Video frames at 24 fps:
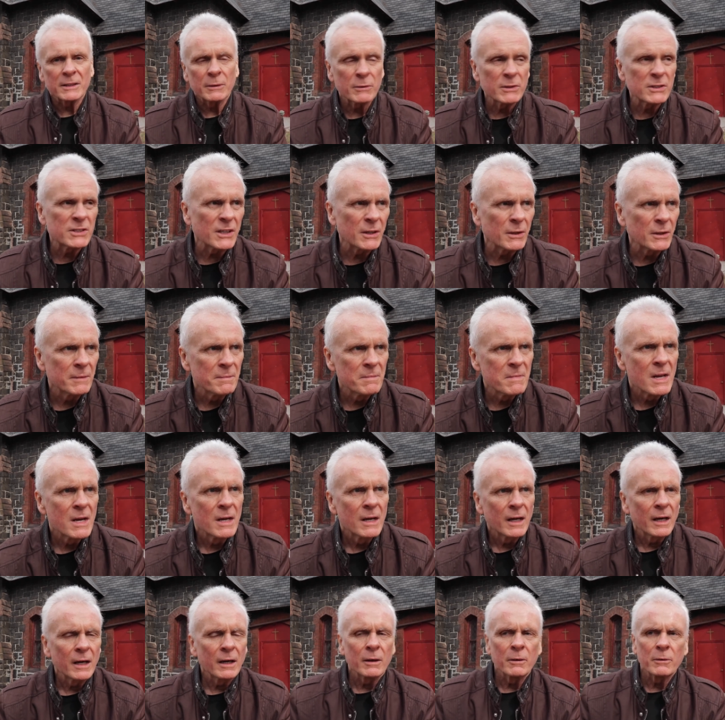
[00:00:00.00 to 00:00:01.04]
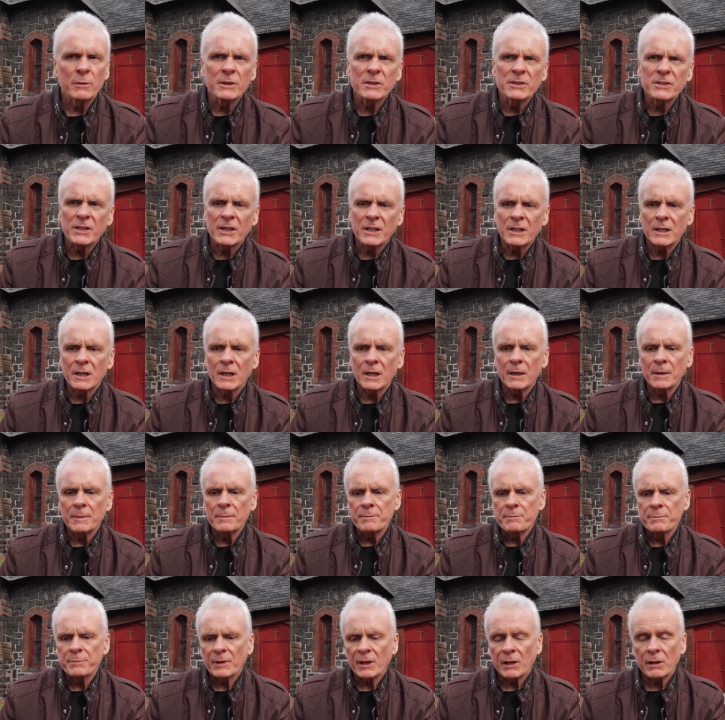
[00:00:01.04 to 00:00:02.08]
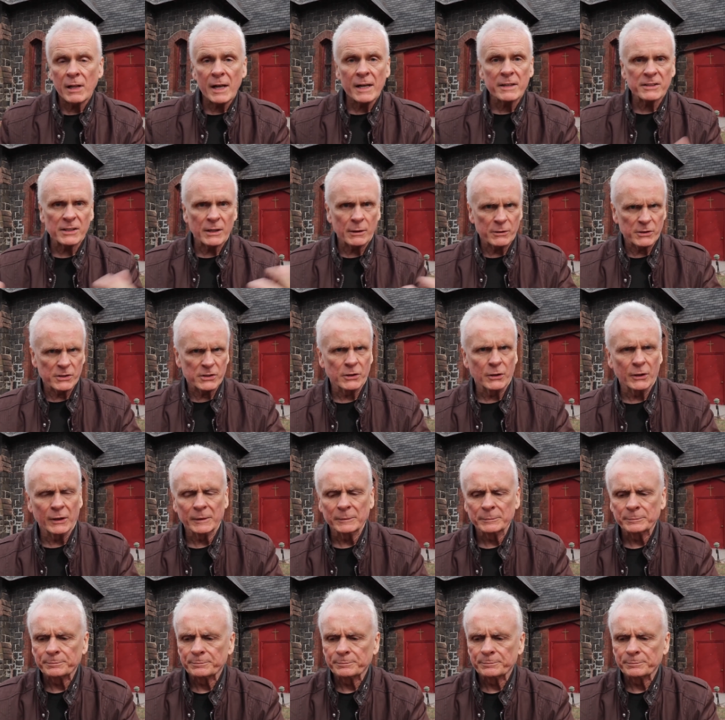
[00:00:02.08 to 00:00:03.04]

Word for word: It was a, it was a uh, class I was doing,